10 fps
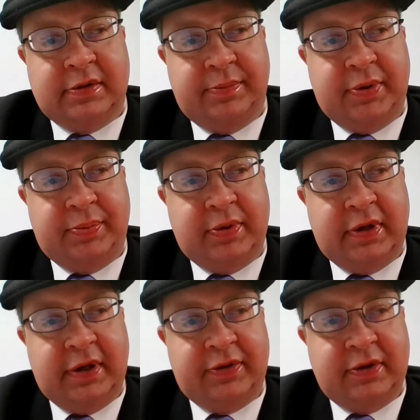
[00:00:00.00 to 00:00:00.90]
Some people
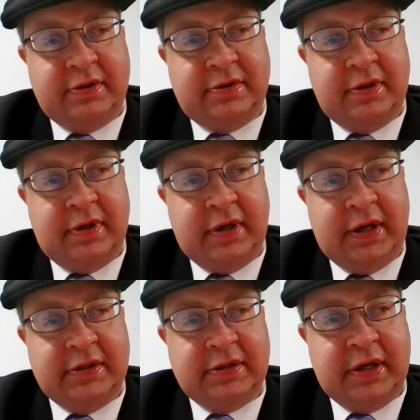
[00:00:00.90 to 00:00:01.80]
like this. It
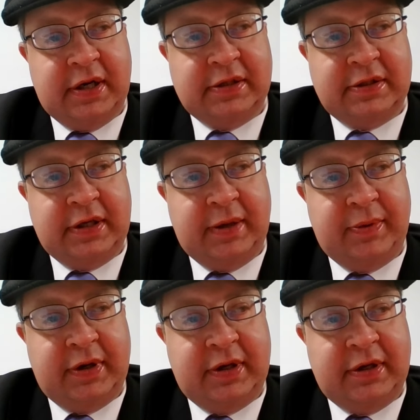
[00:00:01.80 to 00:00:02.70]
has God's name
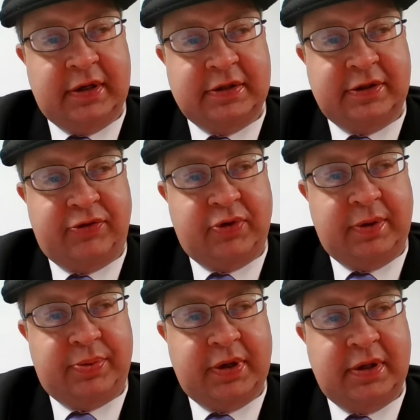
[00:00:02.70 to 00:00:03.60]
in it at least
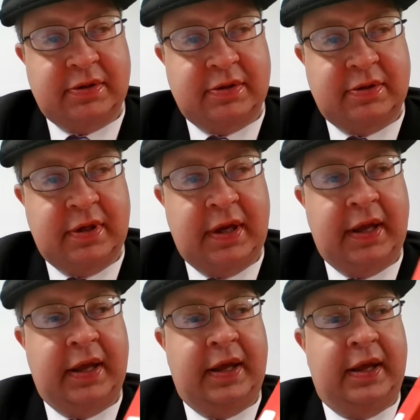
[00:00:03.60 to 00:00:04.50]
three places.
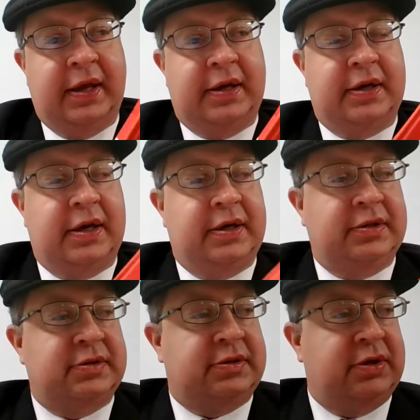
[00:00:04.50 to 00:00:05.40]
Not
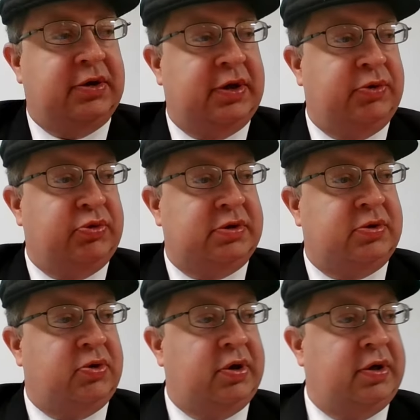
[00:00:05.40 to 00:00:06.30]
necessarily
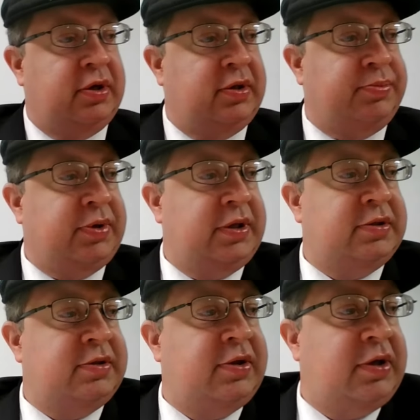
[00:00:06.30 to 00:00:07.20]
restored in all the
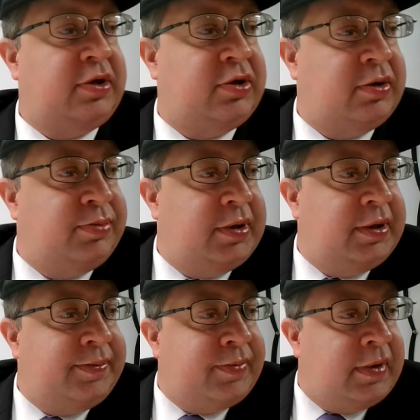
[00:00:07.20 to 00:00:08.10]
places that it should be.